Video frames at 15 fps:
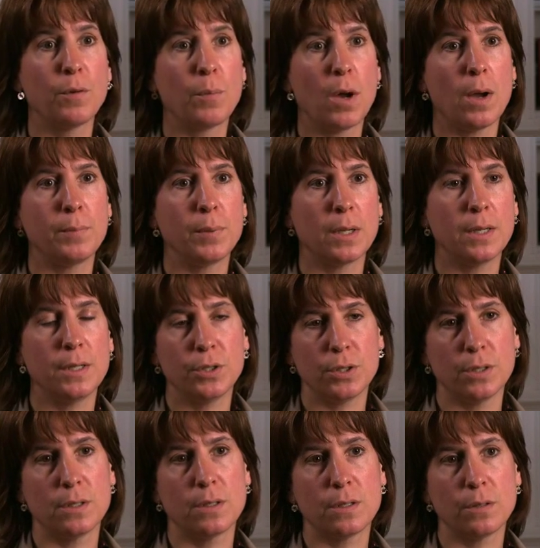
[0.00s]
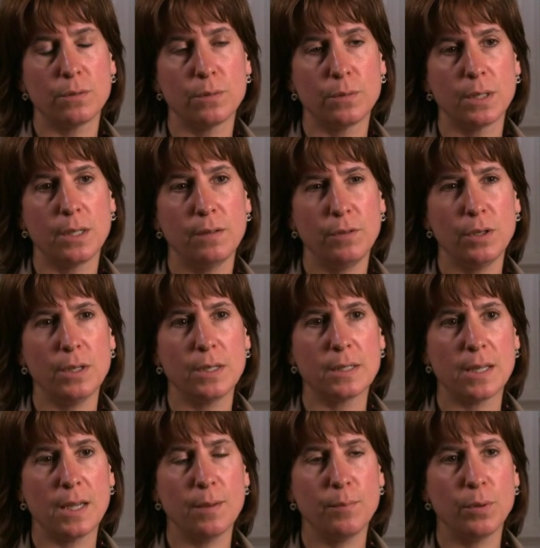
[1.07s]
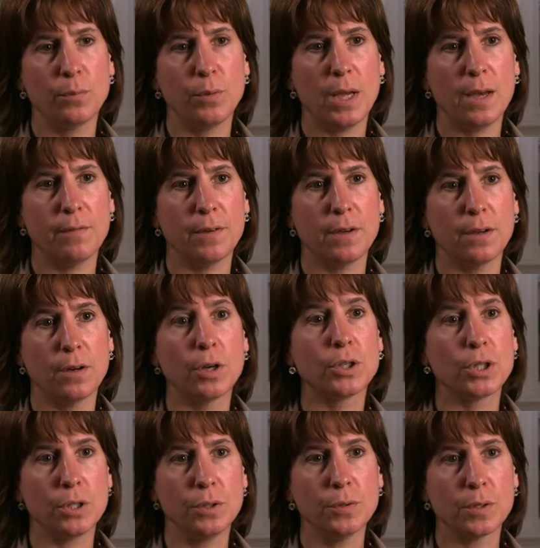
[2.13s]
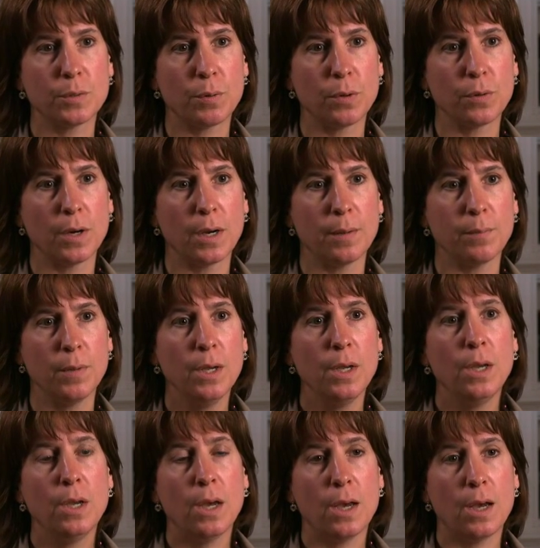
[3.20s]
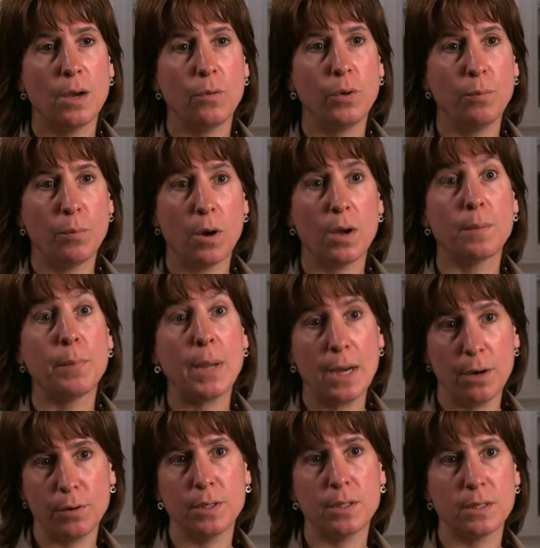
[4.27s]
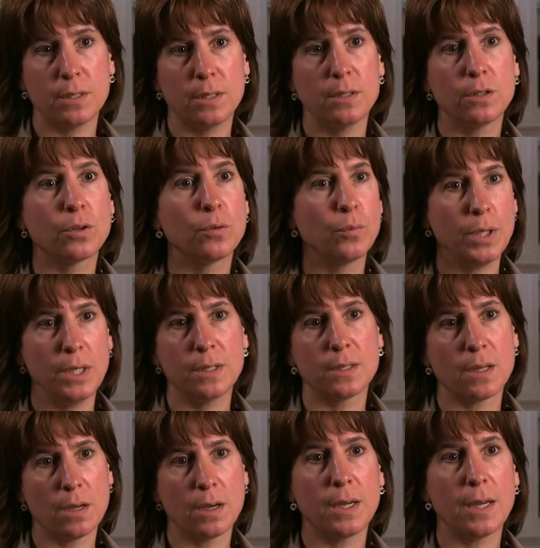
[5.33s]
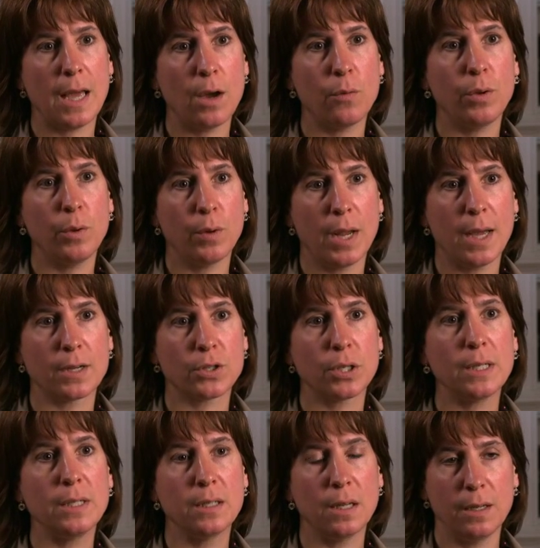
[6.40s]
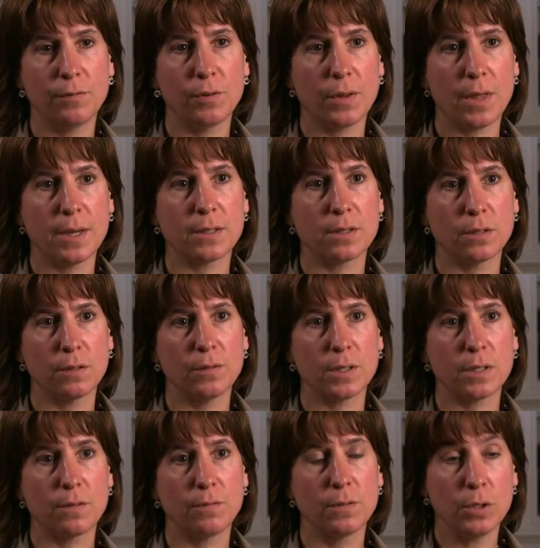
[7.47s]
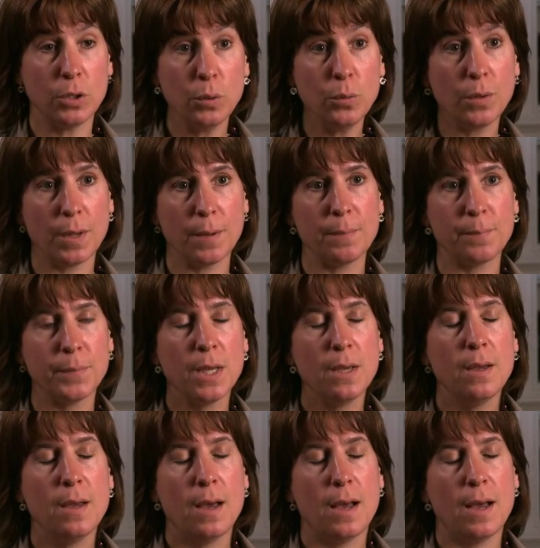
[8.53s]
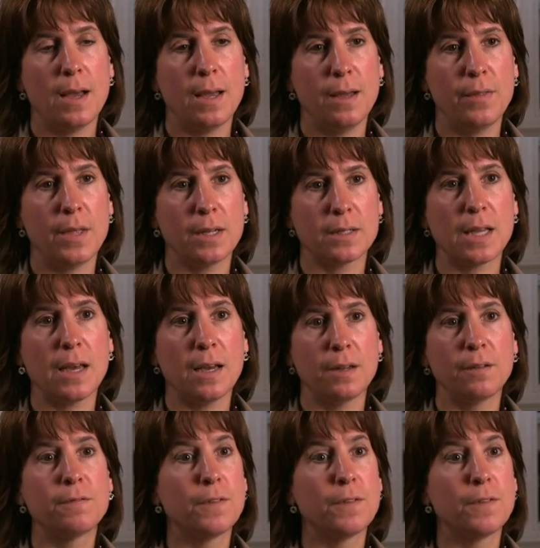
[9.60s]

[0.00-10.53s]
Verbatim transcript: populations. So give you an example, we have our children's program. We brought parents in to redesign how we would actually deliver that service to them, and that's had